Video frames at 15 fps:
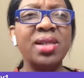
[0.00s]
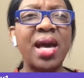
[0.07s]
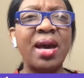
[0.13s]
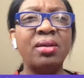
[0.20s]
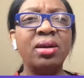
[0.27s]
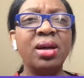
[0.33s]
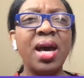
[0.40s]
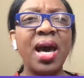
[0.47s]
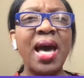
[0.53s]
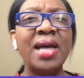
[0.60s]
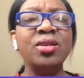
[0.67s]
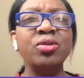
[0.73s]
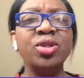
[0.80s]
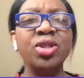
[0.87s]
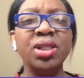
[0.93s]
out? How
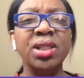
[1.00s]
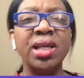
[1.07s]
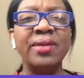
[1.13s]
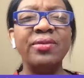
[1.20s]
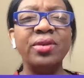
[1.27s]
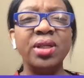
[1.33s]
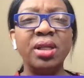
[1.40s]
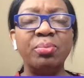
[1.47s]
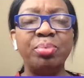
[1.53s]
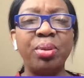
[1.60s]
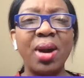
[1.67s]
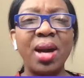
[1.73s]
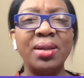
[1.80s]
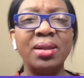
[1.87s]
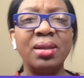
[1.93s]
you delivering the
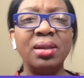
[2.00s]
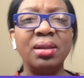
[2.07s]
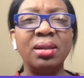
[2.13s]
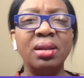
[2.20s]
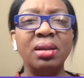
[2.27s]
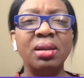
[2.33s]
product